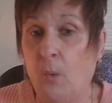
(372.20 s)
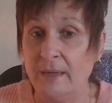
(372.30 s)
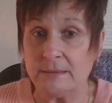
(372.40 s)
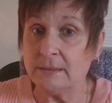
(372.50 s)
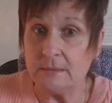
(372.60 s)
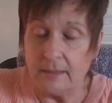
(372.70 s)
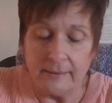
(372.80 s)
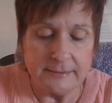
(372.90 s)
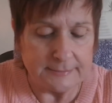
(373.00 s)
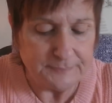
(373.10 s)
Quite
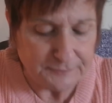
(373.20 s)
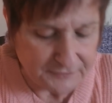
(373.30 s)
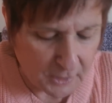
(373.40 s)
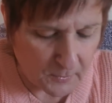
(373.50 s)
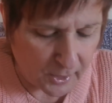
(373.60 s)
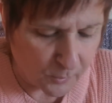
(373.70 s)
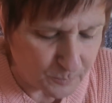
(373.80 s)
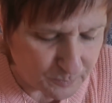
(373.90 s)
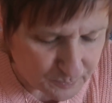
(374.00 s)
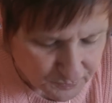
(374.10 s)
succinct. Here we
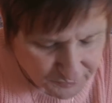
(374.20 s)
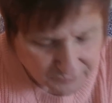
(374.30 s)
go.